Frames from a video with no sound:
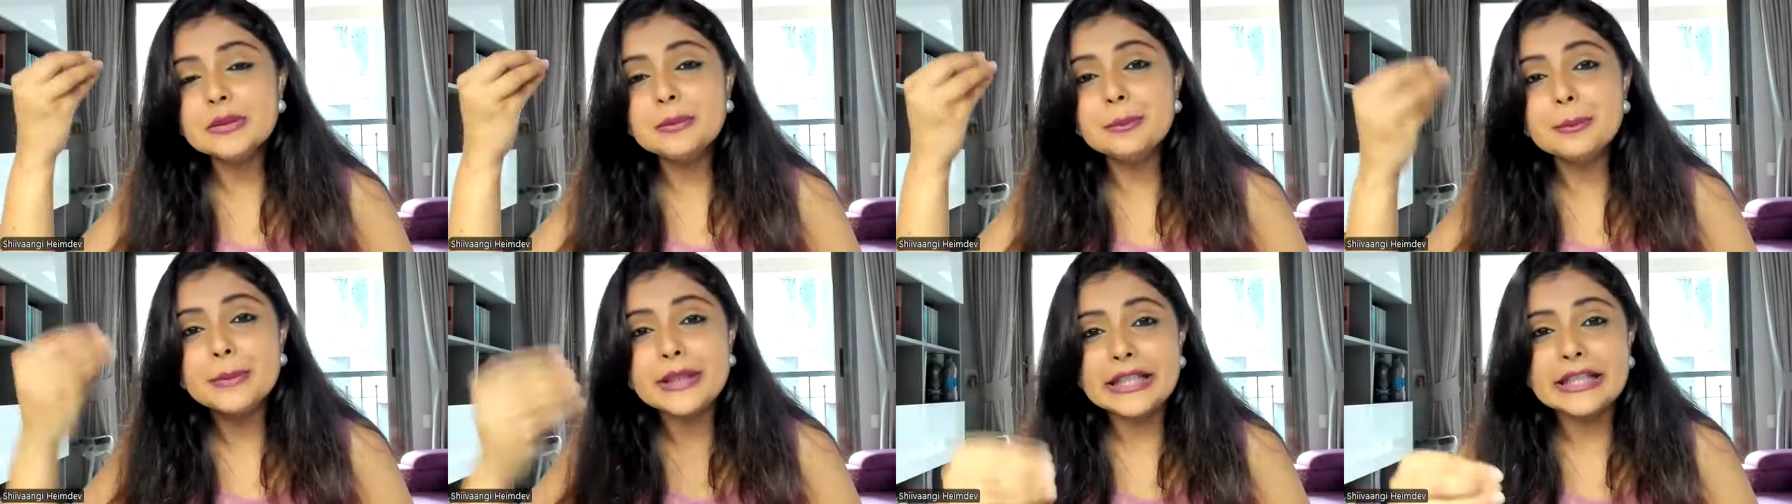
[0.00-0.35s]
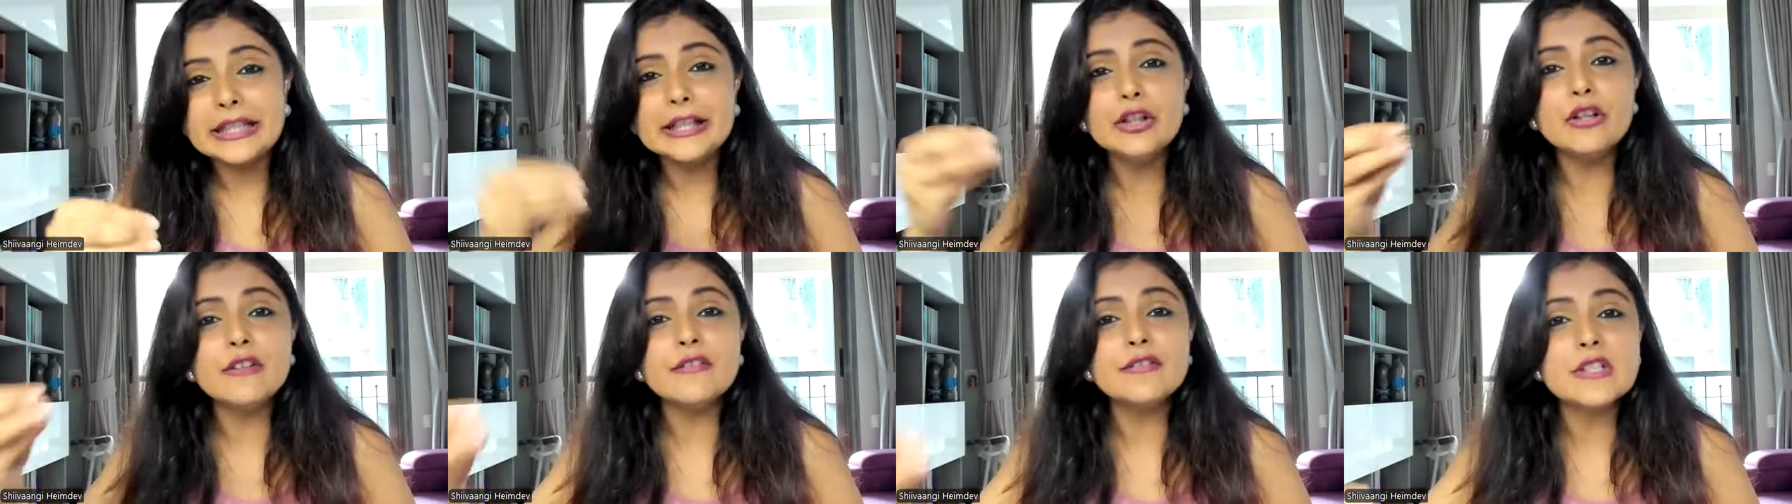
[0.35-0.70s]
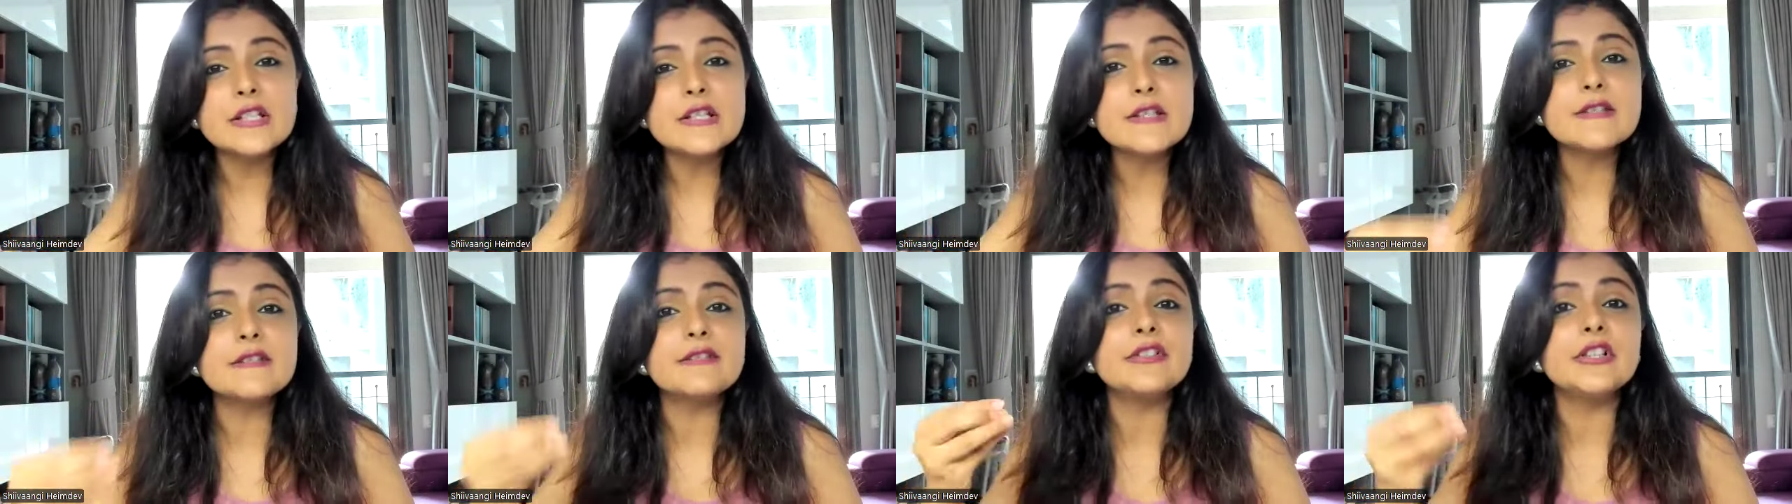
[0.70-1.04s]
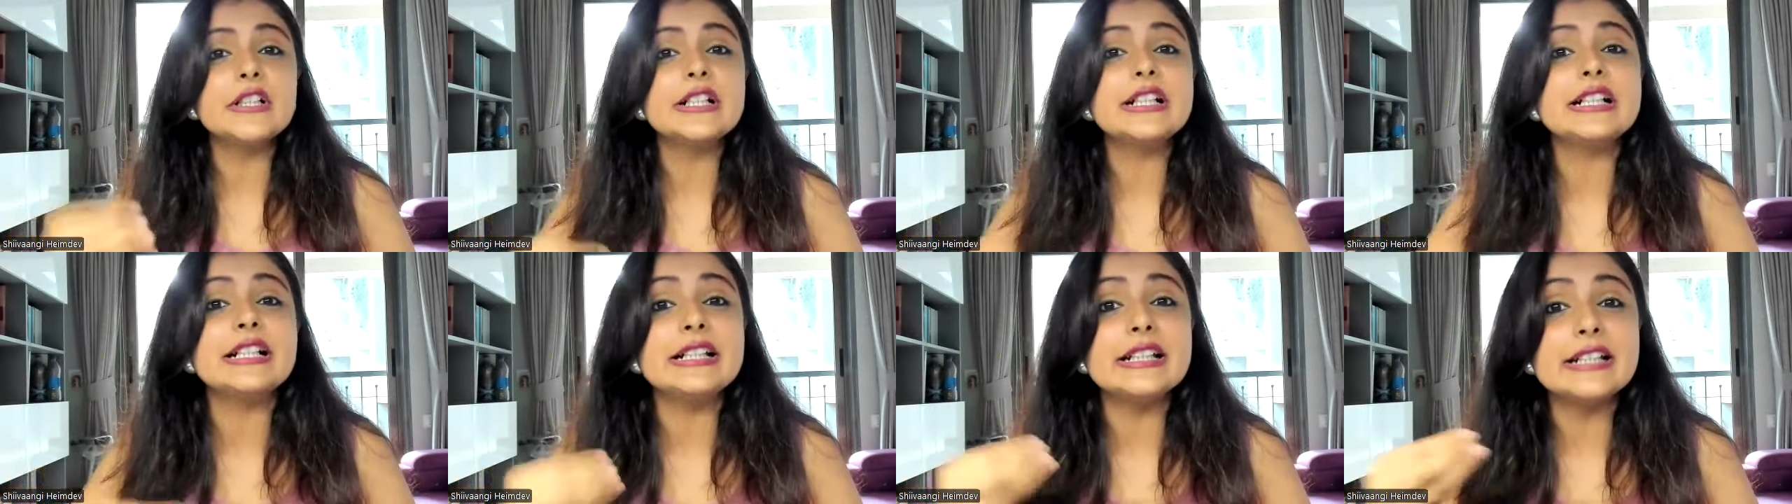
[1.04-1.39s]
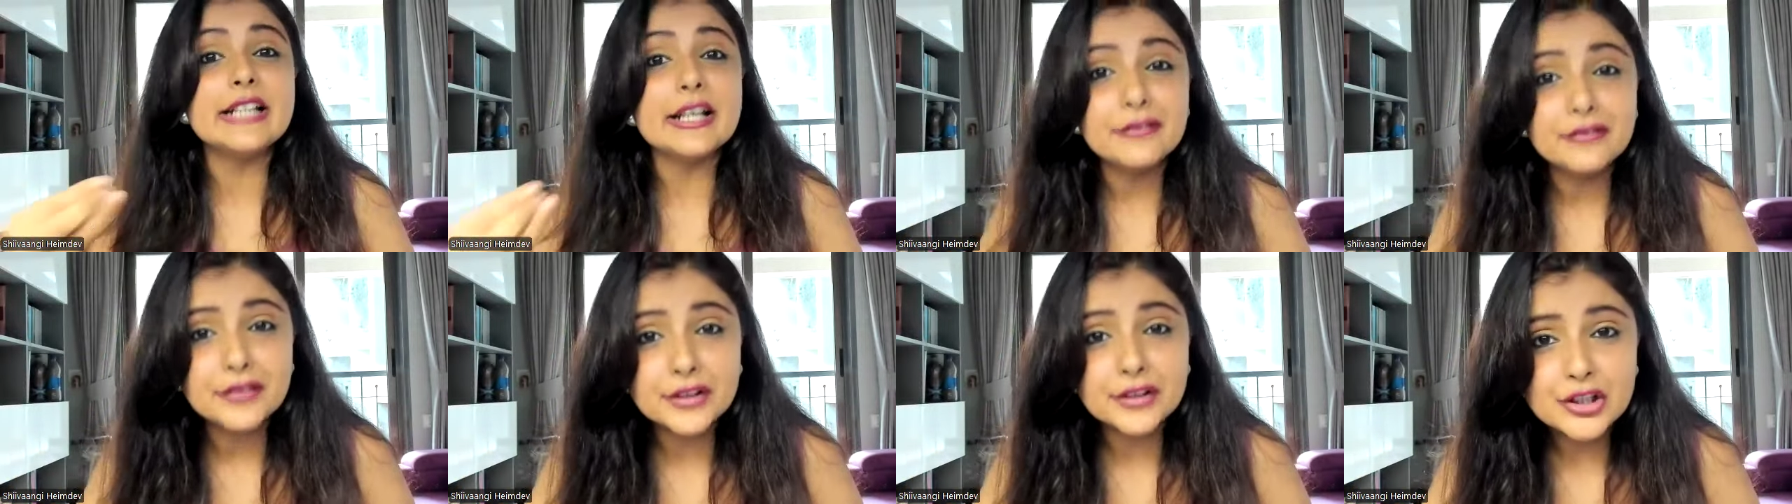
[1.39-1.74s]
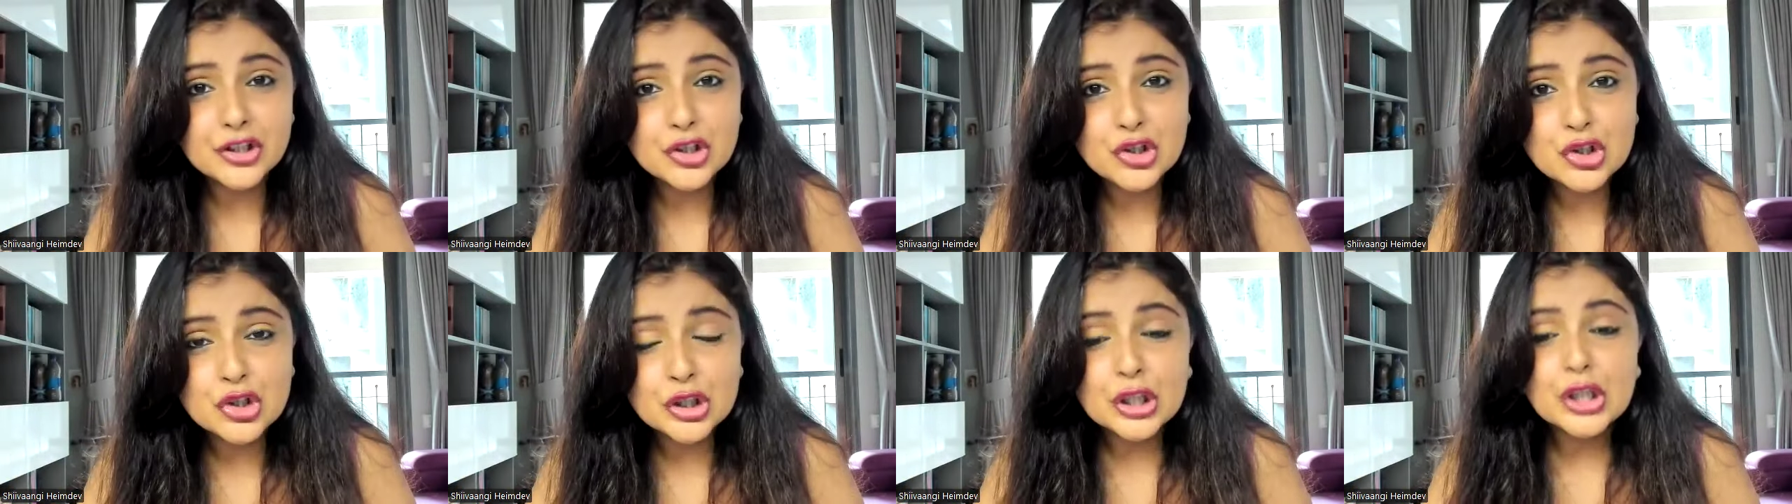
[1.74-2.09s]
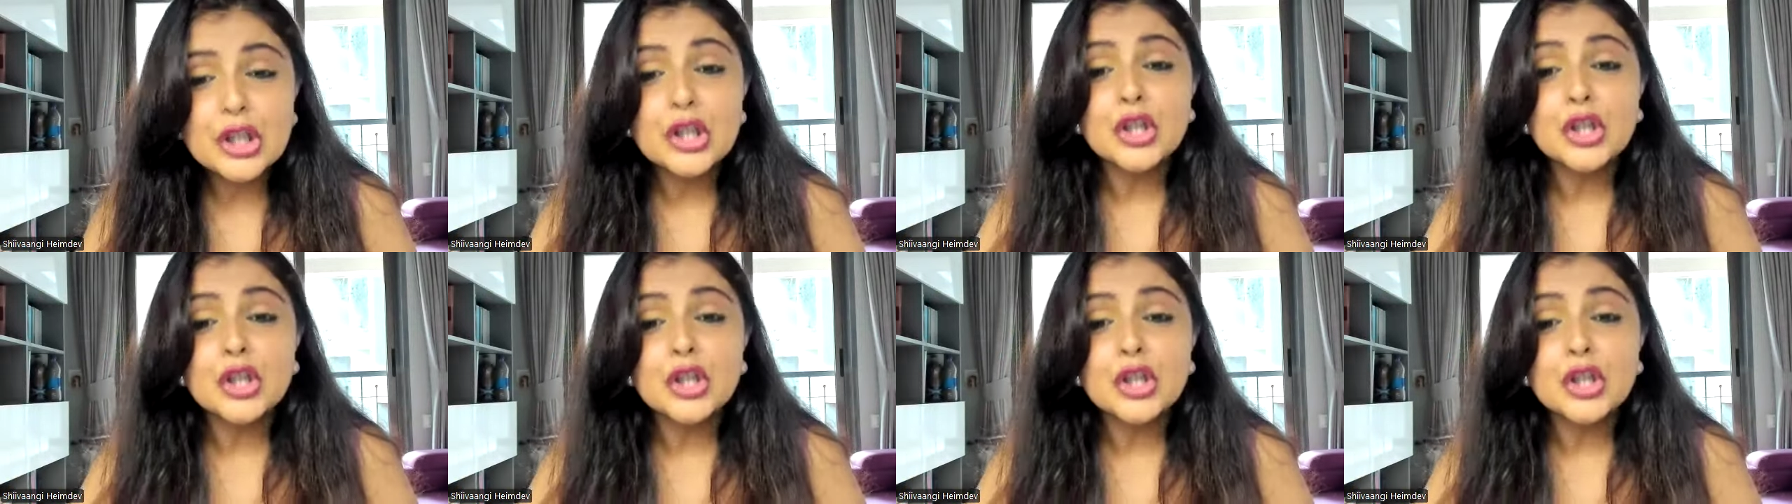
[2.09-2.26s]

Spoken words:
the meaning of this word leverage,